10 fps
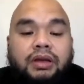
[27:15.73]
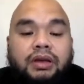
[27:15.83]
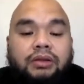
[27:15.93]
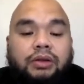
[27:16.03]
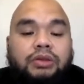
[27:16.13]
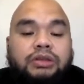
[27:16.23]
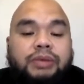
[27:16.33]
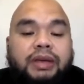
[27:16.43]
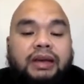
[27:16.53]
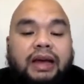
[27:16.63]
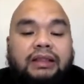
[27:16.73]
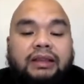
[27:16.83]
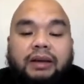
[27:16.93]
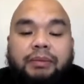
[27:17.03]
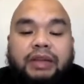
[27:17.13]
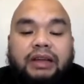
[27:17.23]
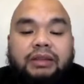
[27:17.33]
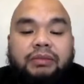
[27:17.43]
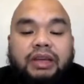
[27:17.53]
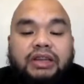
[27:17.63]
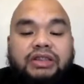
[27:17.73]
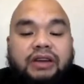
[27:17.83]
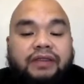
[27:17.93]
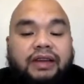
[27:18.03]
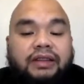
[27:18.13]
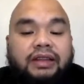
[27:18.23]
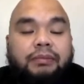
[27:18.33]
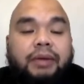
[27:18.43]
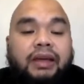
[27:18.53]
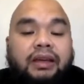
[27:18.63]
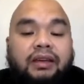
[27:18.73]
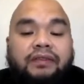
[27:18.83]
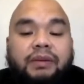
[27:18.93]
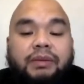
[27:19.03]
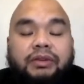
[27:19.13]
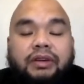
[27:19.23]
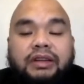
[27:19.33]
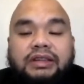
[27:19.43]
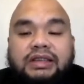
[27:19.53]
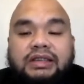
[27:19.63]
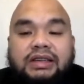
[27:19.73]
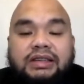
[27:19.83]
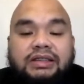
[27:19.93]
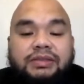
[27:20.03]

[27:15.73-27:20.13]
those men at reproductive age affected by inflammatory diseases,